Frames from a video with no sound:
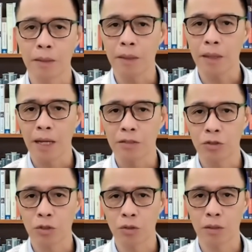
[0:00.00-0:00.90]
Last
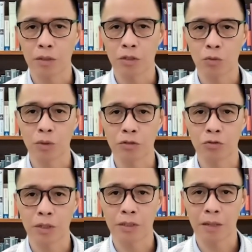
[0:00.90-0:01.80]
year, the U.S.
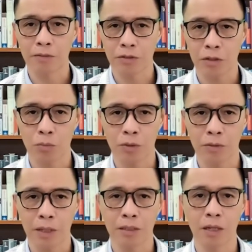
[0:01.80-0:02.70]
trade deficit with
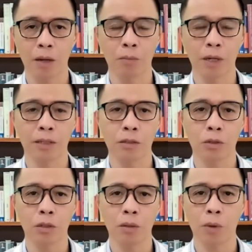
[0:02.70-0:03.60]
Vietnam ranked
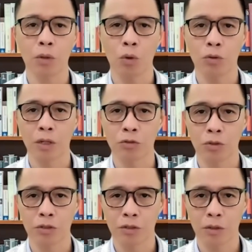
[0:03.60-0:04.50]
third among all
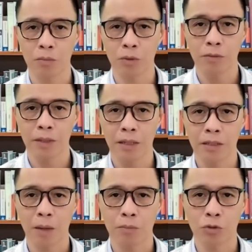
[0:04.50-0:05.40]
countries, with
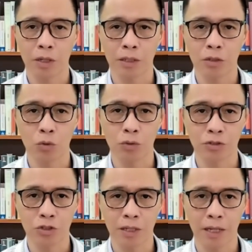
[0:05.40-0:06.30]
Vietnam trailing only
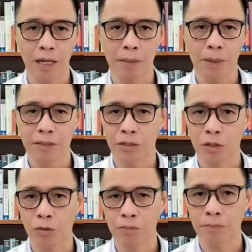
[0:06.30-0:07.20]
China and
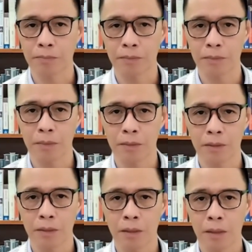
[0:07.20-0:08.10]
Mexico.
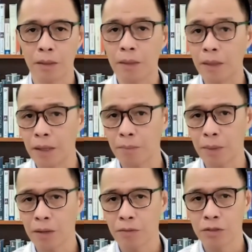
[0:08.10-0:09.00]
In
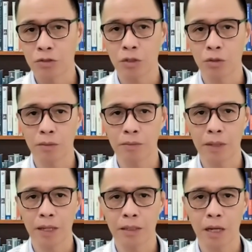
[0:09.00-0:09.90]
May of this year,
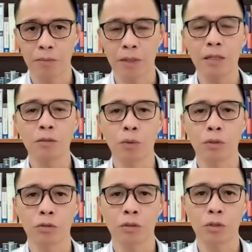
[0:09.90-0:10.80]
Vietnam's
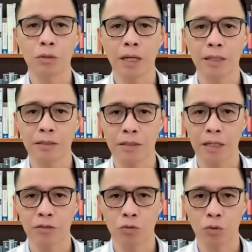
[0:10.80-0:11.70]
exports to the United
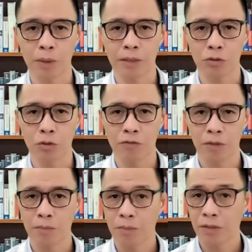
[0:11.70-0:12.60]
States grew by
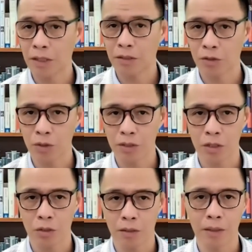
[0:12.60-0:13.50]
35%
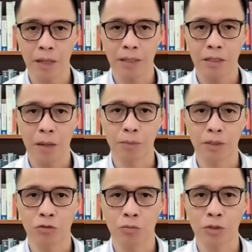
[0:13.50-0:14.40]
year-on-year, as
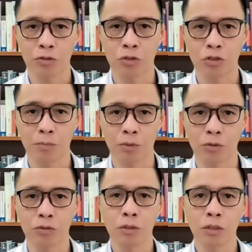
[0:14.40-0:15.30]
companies rushed to ship
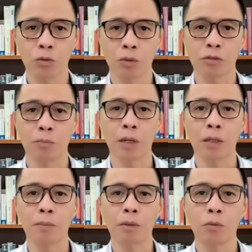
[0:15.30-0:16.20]
goods to the U.S.
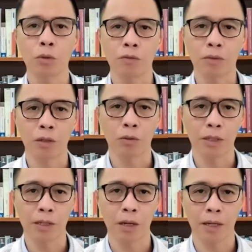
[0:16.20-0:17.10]
market before the final
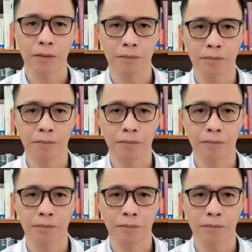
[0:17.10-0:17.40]
deadline.